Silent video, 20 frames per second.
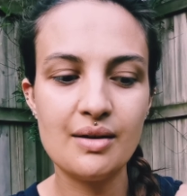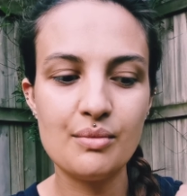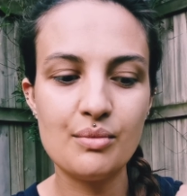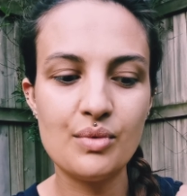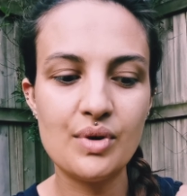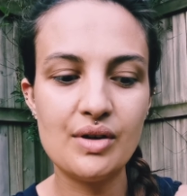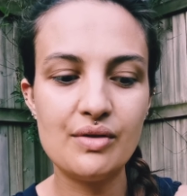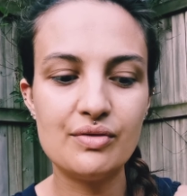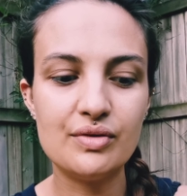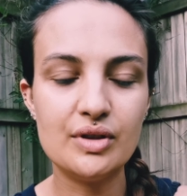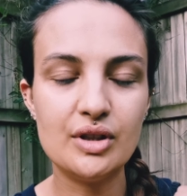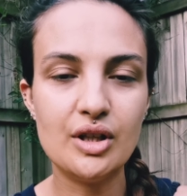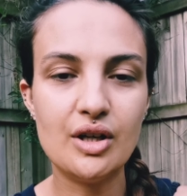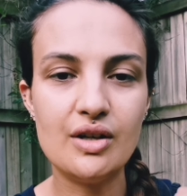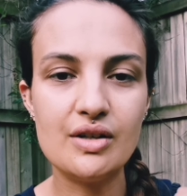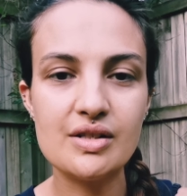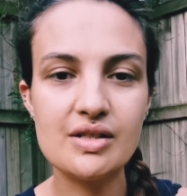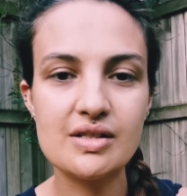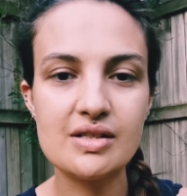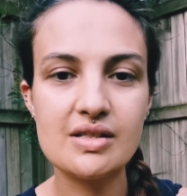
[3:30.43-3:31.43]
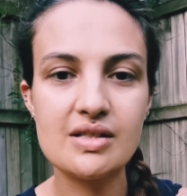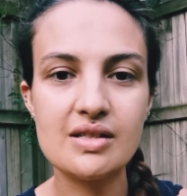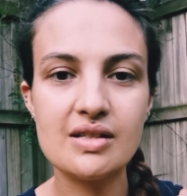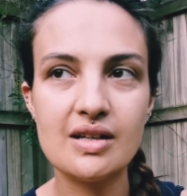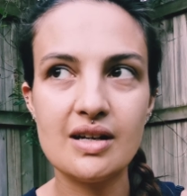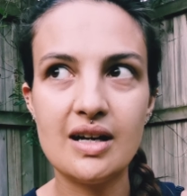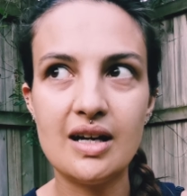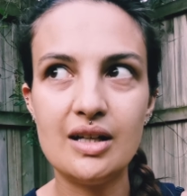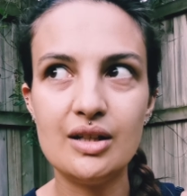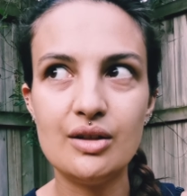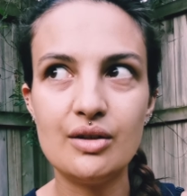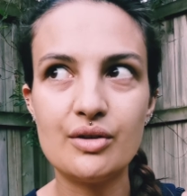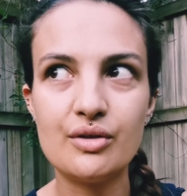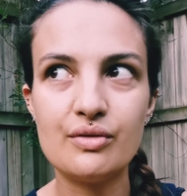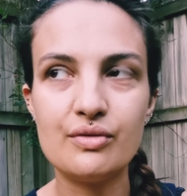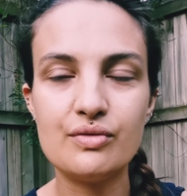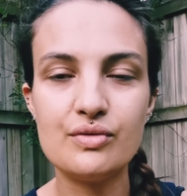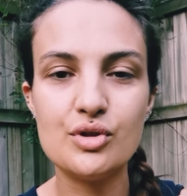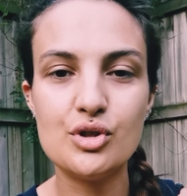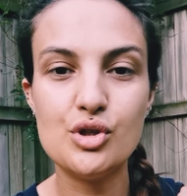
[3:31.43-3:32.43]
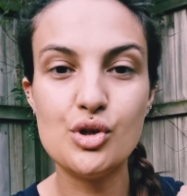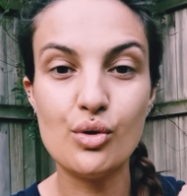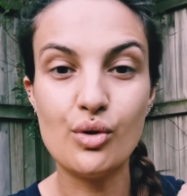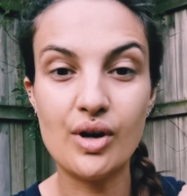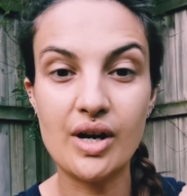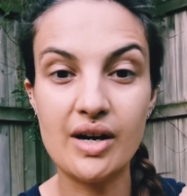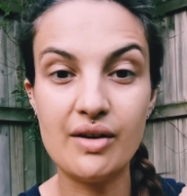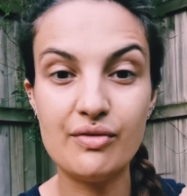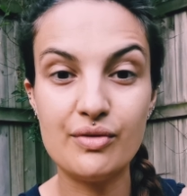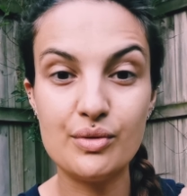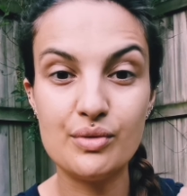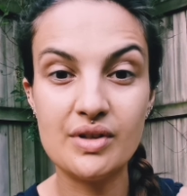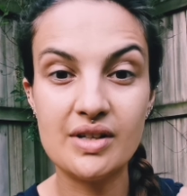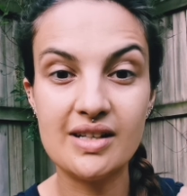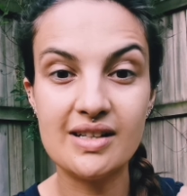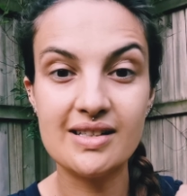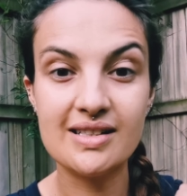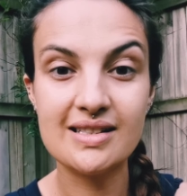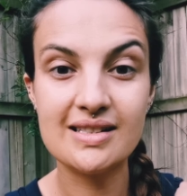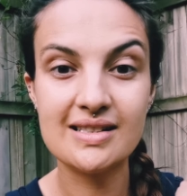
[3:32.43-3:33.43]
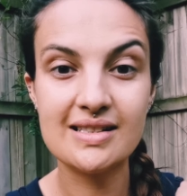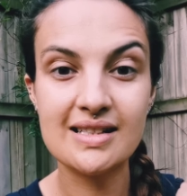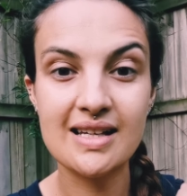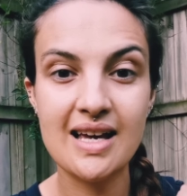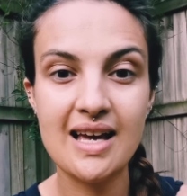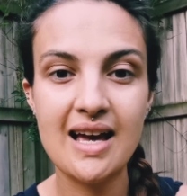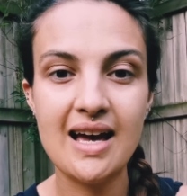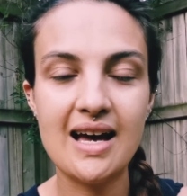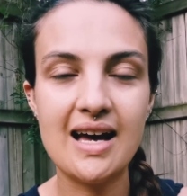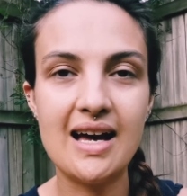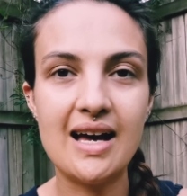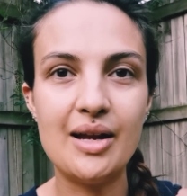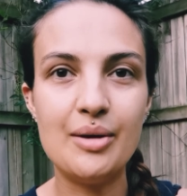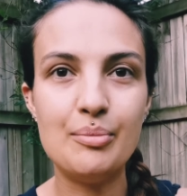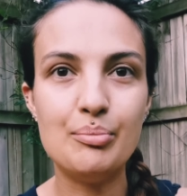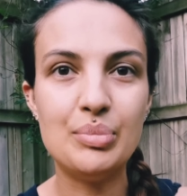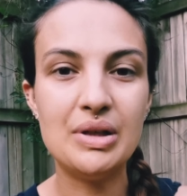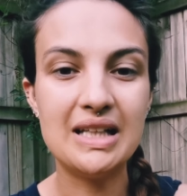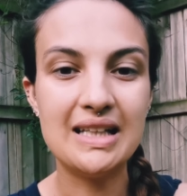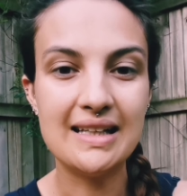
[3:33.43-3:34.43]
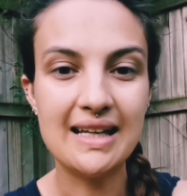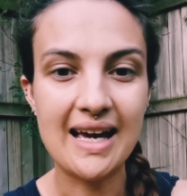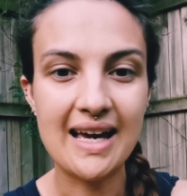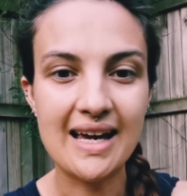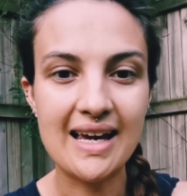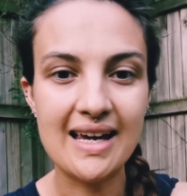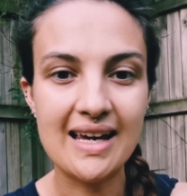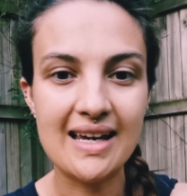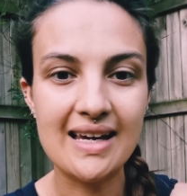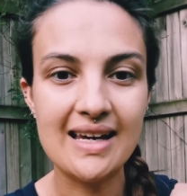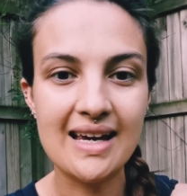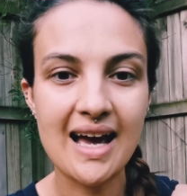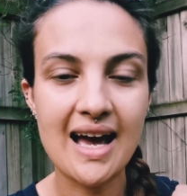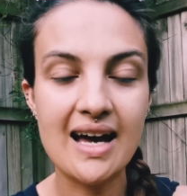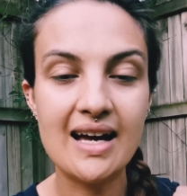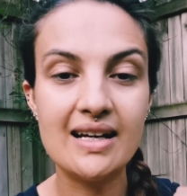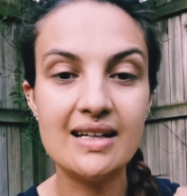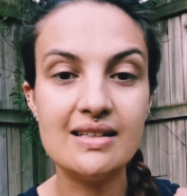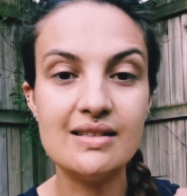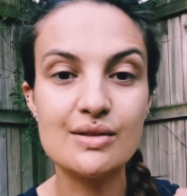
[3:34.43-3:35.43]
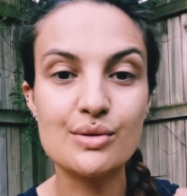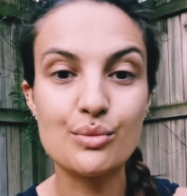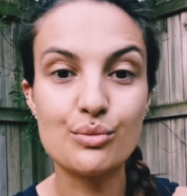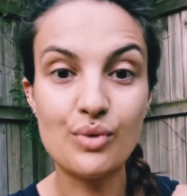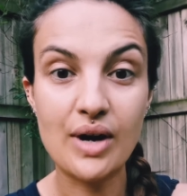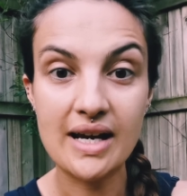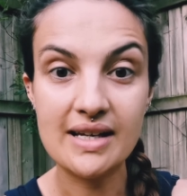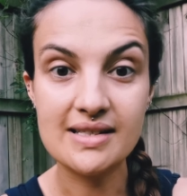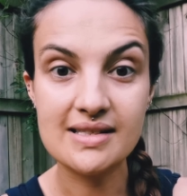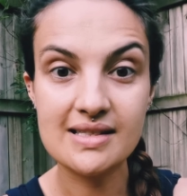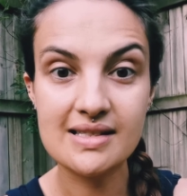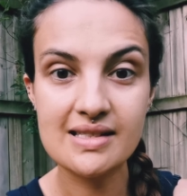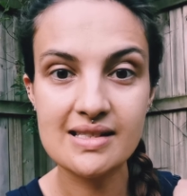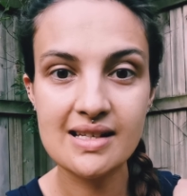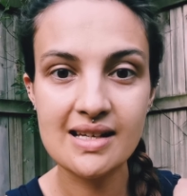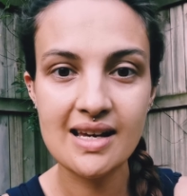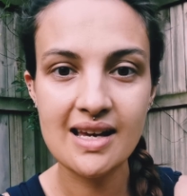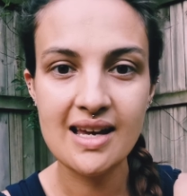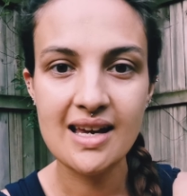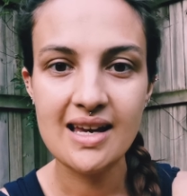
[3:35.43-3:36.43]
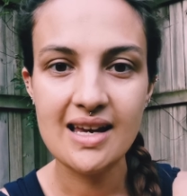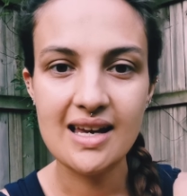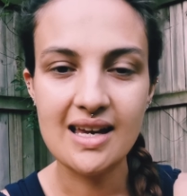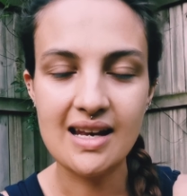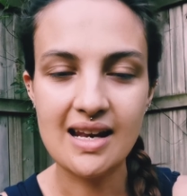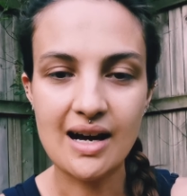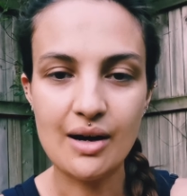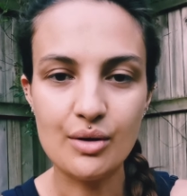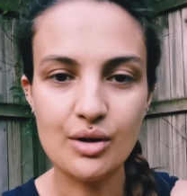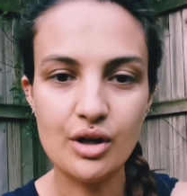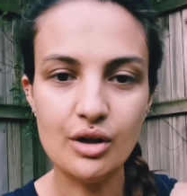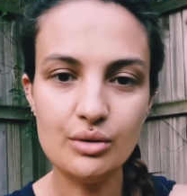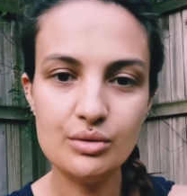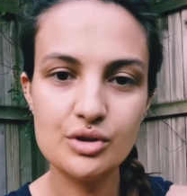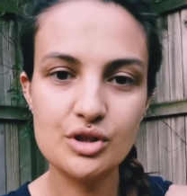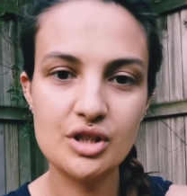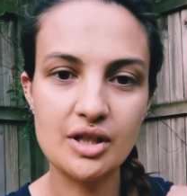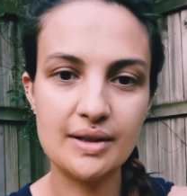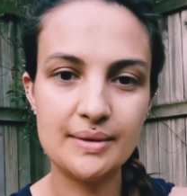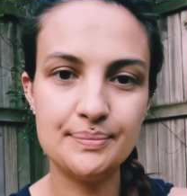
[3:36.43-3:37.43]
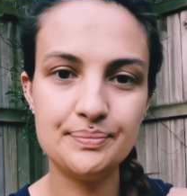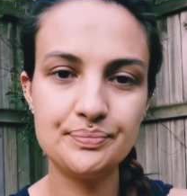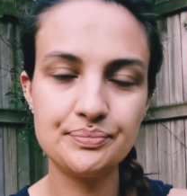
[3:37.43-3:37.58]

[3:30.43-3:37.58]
a lot of joyfulness and play and rest in our culture.